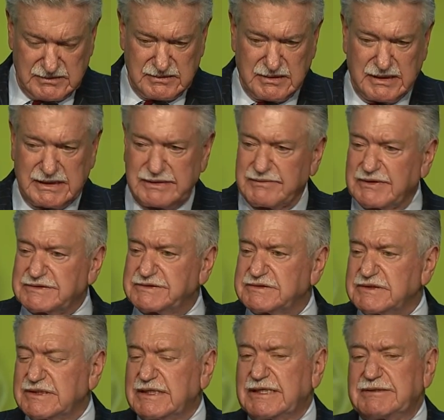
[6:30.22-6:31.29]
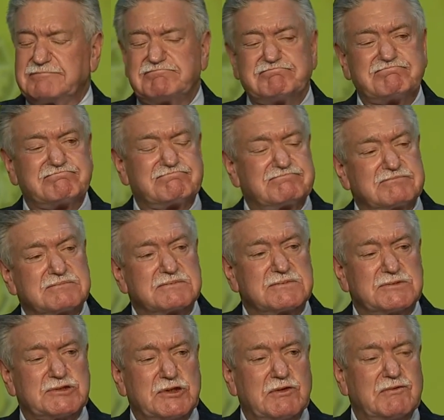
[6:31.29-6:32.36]
Uh, this uh,
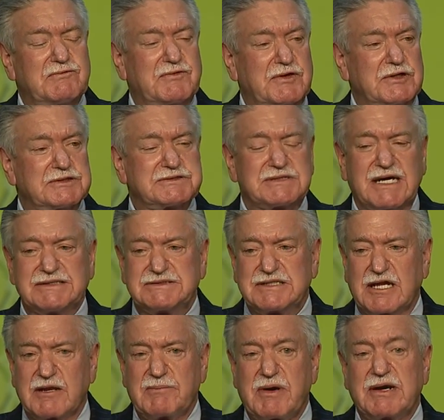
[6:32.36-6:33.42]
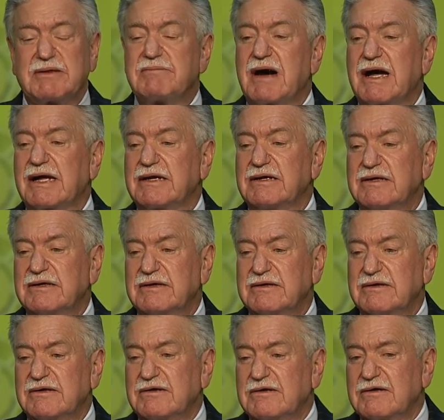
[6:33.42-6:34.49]
June 1st, I celebrated my
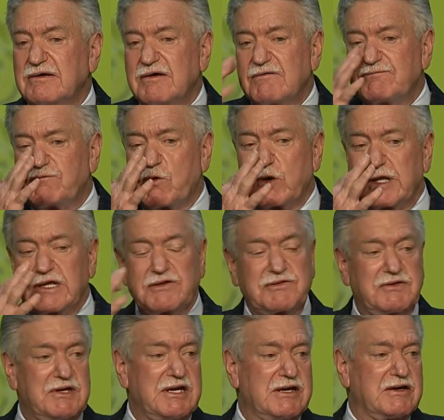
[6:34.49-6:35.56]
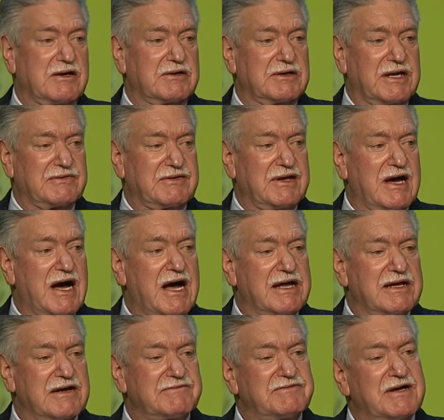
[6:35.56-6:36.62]
40th year at the
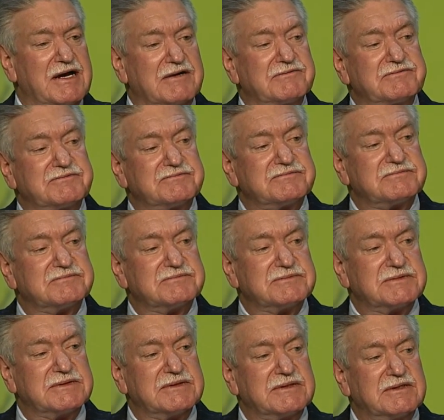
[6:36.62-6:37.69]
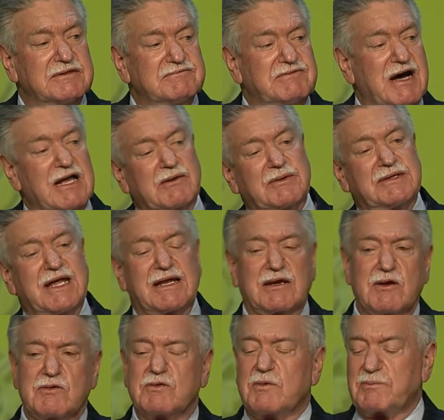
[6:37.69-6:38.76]
IAFF, following that
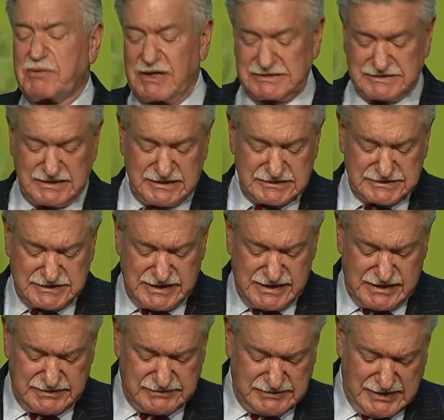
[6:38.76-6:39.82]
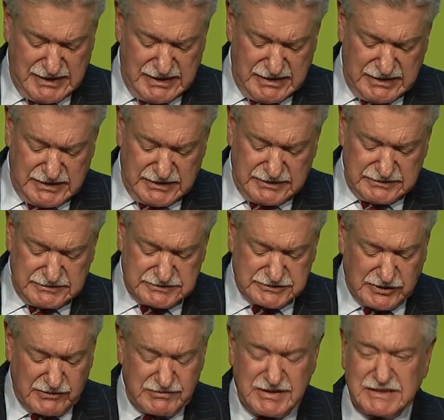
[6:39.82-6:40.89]
local presidency and
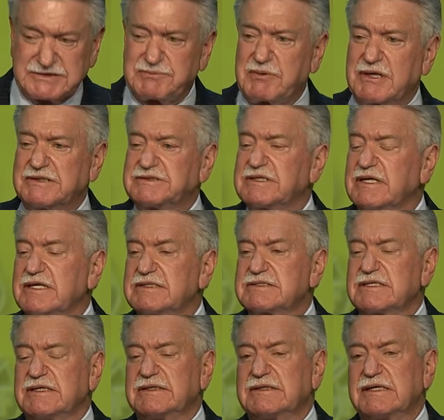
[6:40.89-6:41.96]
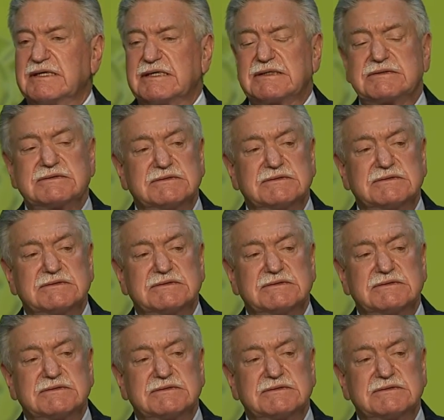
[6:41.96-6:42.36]
serving as president in uh,